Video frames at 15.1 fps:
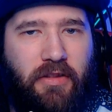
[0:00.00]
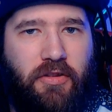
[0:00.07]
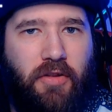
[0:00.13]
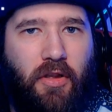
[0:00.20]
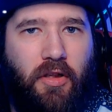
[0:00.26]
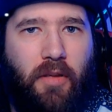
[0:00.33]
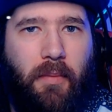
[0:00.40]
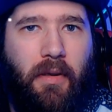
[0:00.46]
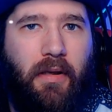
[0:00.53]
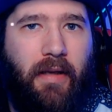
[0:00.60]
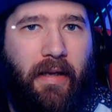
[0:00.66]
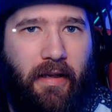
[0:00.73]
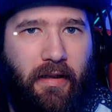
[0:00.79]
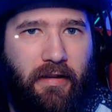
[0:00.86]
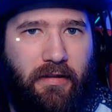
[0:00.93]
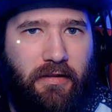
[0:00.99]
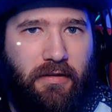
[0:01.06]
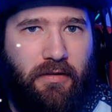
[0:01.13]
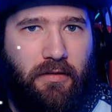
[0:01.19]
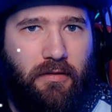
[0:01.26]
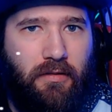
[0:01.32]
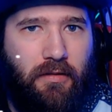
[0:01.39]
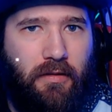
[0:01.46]
talk about ads.
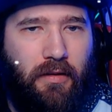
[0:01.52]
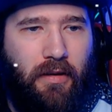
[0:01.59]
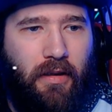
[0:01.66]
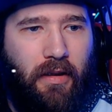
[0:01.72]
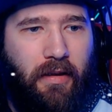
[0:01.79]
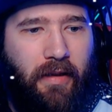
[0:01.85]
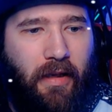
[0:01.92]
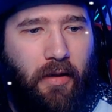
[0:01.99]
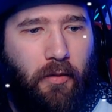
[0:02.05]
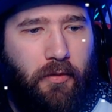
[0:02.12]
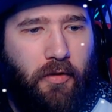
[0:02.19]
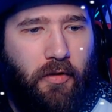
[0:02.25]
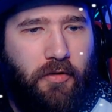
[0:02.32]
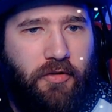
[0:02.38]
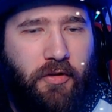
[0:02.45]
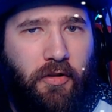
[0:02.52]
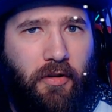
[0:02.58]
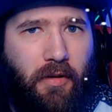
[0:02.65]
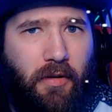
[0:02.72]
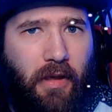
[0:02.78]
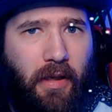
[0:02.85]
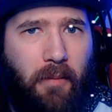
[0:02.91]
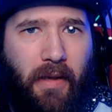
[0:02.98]
Now there's good
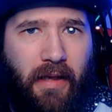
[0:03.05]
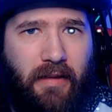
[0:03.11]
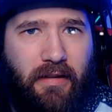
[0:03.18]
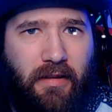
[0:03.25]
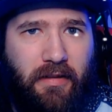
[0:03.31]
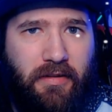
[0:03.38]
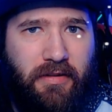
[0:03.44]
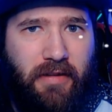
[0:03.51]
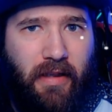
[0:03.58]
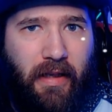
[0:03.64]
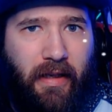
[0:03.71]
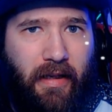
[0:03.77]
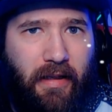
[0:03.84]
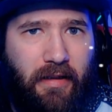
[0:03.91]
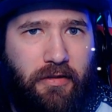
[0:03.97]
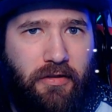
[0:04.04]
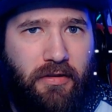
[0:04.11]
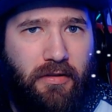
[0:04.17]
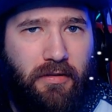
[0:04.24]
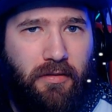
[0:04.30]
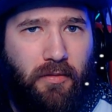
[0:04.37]
and bad things to ads.